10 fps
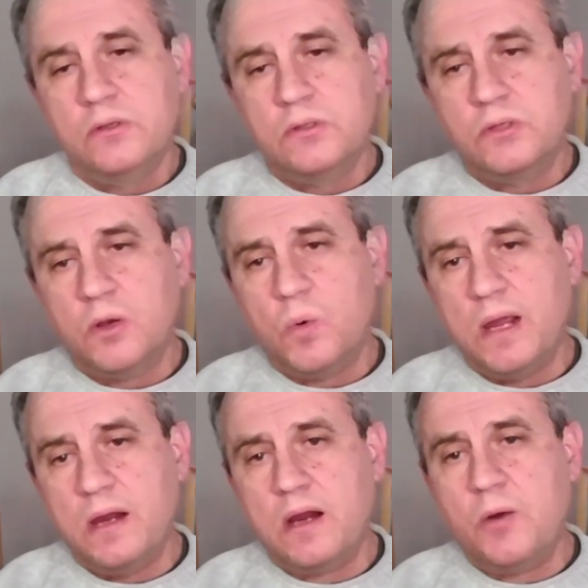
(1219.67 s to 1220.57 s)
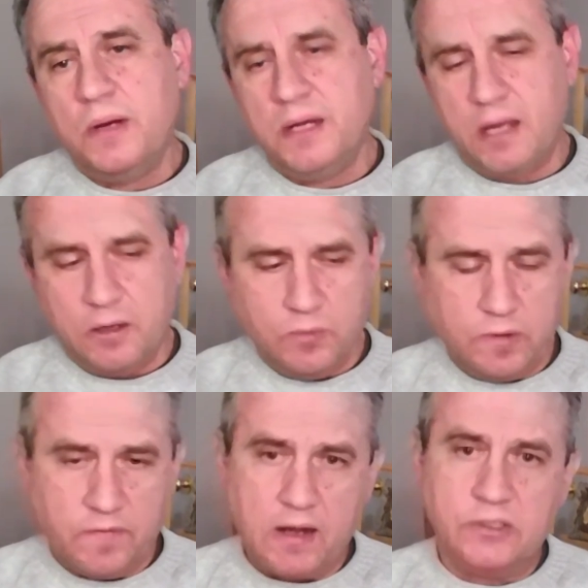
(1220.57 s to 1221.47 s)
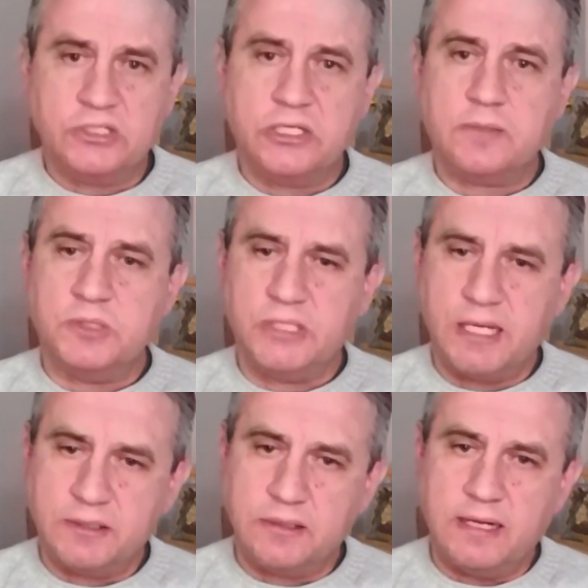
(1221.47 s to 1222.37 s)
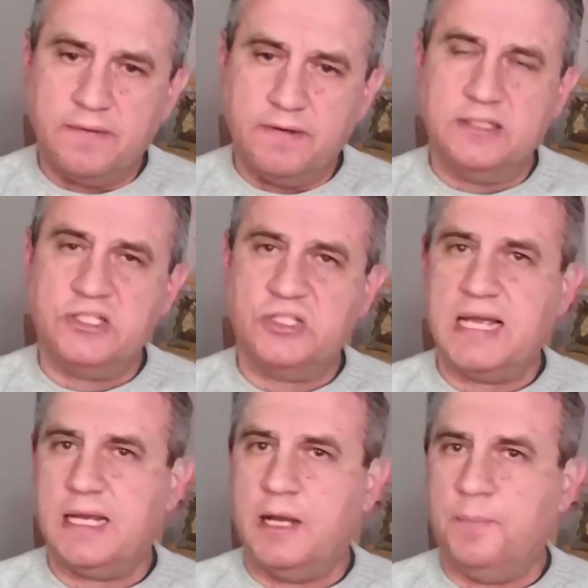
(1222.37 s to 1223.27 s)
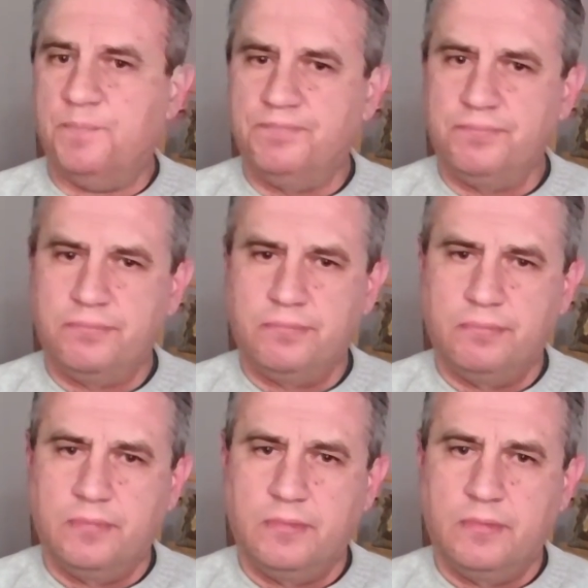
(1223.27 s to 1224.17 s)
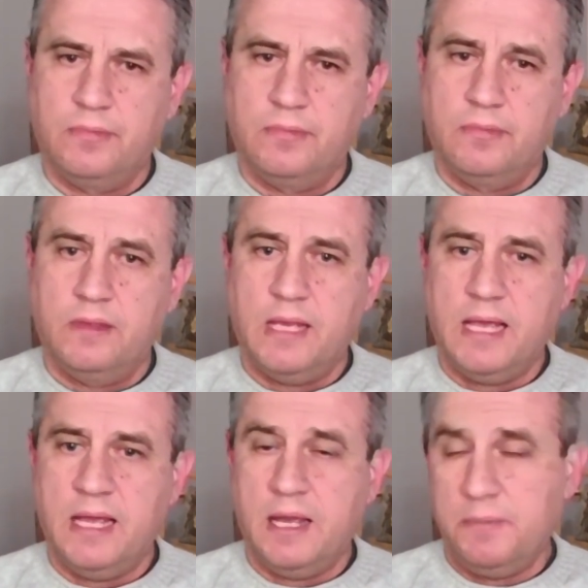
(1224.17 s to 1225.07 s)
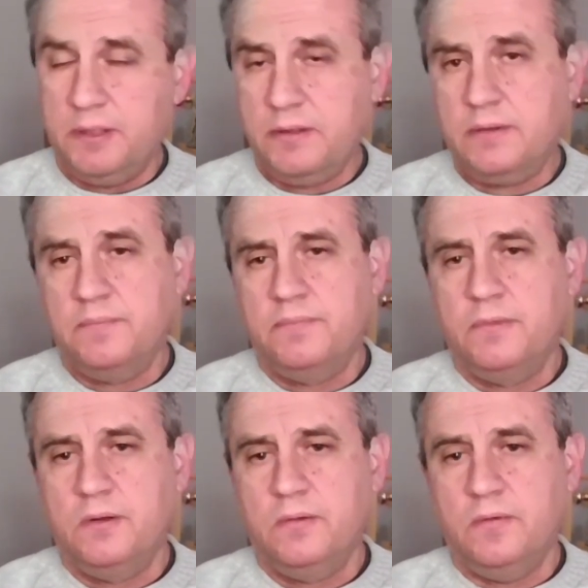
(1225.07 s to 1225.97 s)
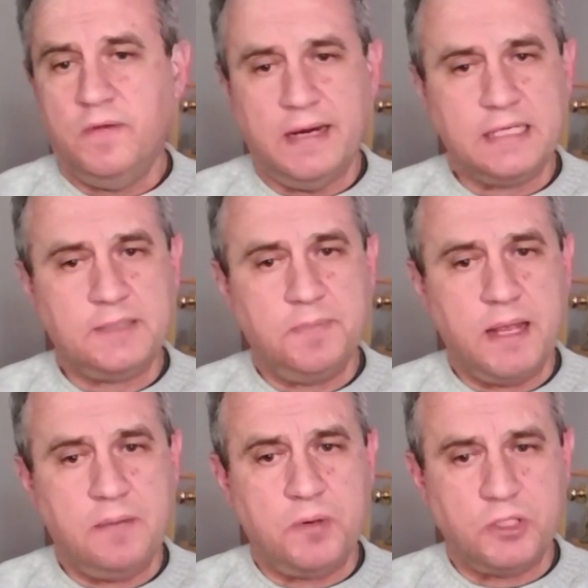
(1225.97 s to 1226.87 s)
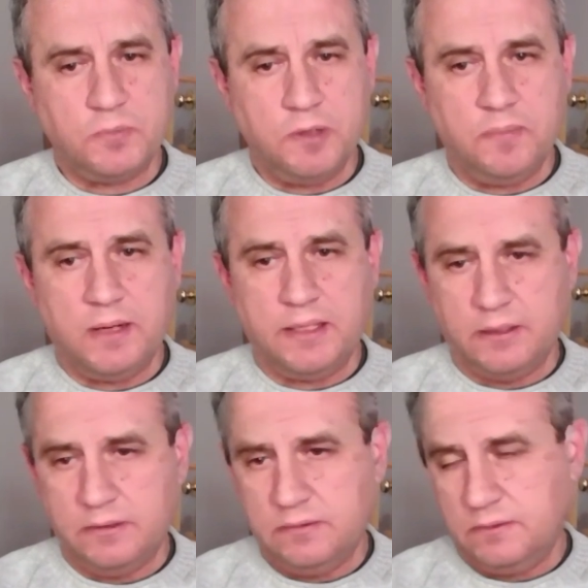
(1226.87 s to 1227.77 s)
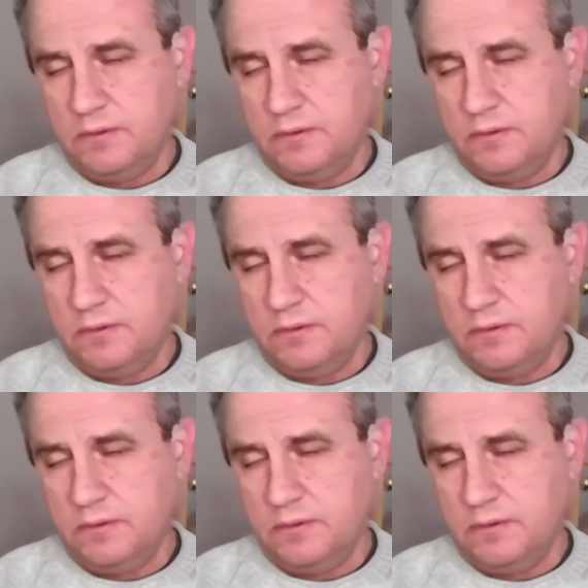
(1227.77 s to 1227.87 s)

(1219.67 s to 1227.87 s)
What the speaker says: So where are we now with how the circumstantial evidence stack up? A hammer with unexplained possible blood on,